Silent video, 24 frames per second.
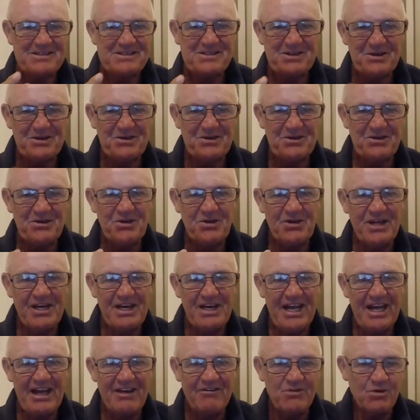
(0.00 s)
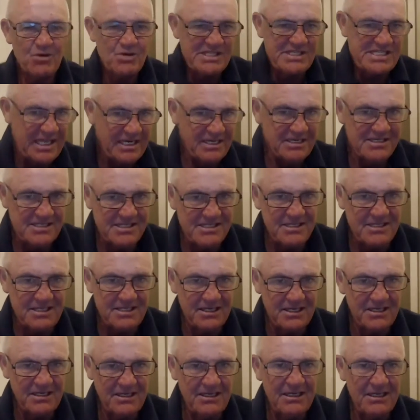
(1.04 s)
So you're going to have your saddle
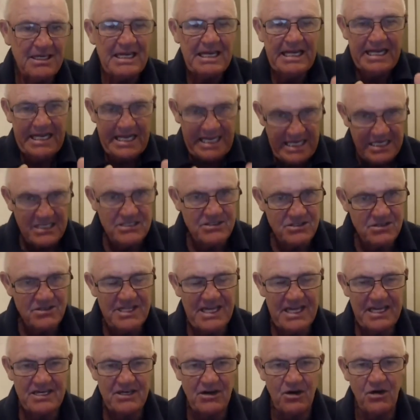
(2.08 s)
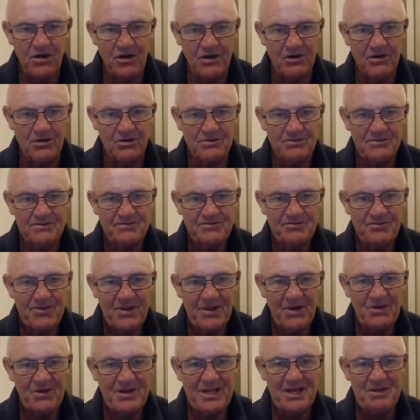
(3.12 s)
sitting into that hollow.
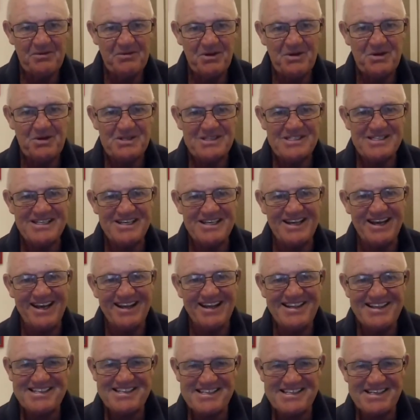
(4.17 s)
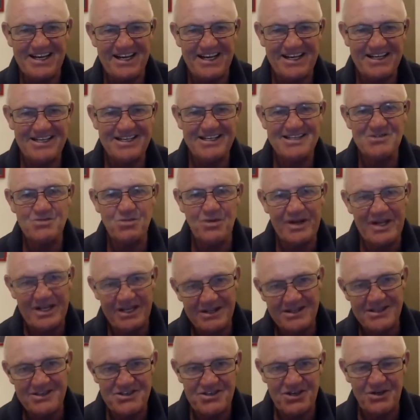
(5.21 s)
Okay, because the other side is
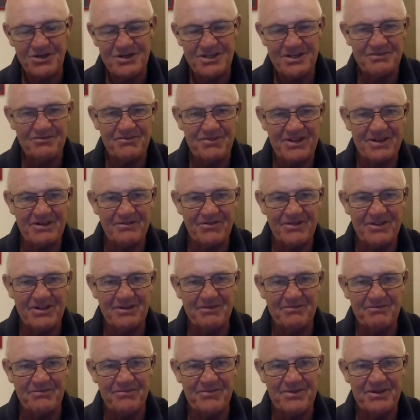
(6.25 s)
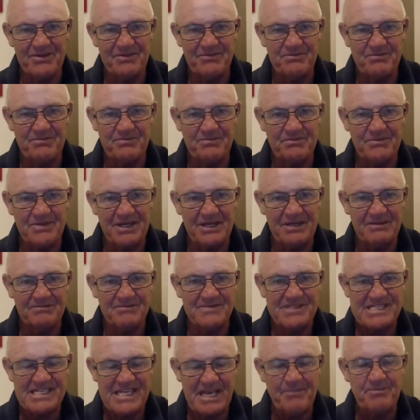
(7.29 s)
where the shoulder, the, the, the
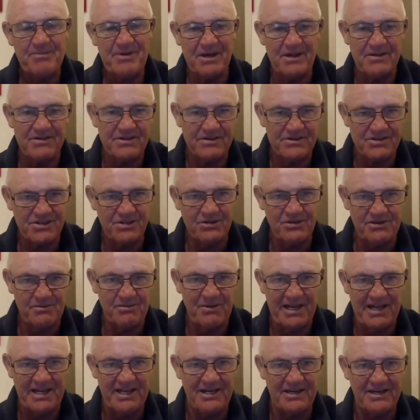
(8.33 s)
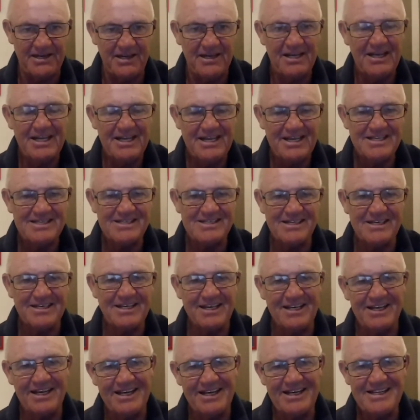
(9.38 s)
um, scapula, the shoulder blade is
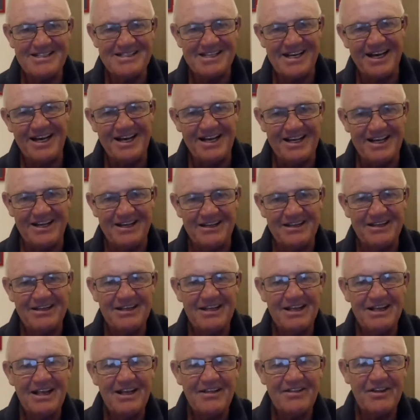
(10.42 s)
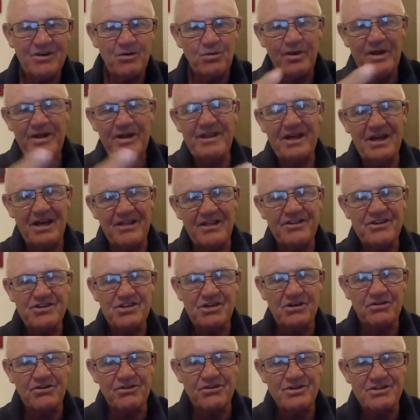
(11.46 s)
sitting, and it's higher than where the other
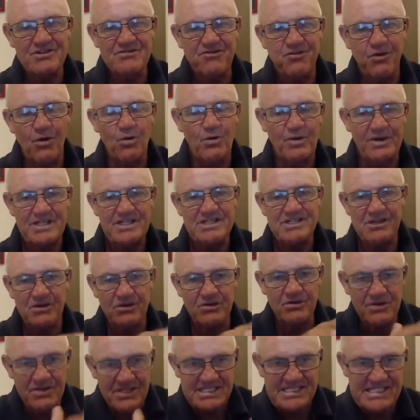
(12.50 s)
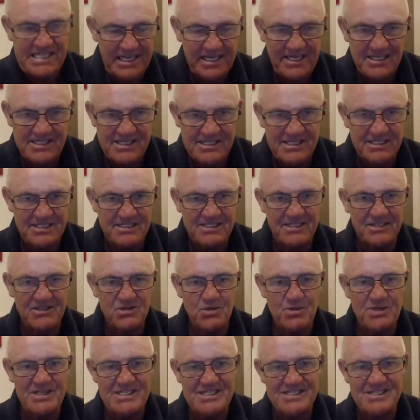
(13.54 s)
shoulder is forward. So the saddle sits
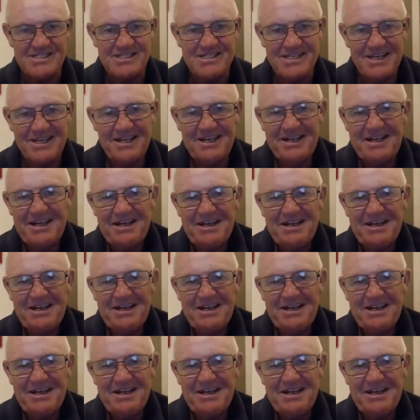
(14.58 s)
and twists.